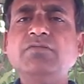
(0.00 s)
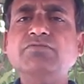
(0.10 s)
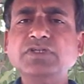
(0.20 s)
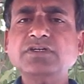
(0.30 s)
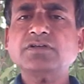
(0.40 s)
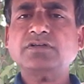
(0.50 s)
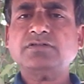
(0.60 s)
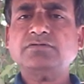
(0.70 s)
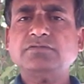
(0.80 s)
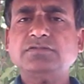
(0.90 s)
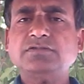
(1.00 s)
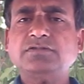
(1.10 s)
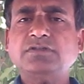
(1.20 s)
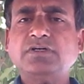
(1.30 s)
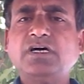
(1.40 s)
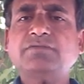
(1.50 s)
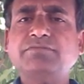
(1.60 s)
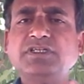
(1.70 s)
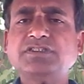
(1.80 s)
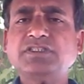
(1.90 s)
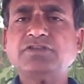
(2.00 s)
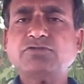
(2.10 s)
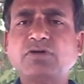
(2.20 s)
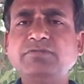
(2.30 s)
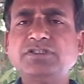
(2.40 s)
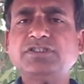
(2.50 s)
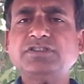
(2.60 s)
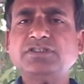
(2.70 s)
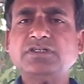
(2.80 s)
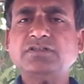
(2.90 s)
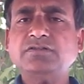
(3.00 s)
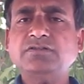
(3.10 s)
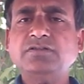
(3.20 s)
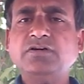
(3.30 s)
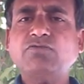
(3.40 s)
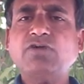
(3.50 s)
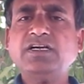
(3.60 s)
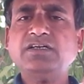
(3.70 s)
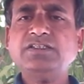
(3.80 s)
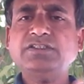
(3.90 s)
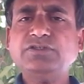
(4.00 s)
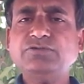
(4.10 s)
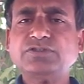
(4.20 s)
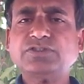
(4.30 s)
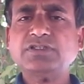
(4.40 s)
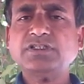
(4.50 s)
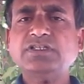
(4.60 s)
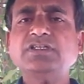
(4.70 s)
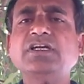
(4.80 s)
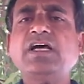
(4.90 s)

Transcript: mineral or basic raw material widely used in the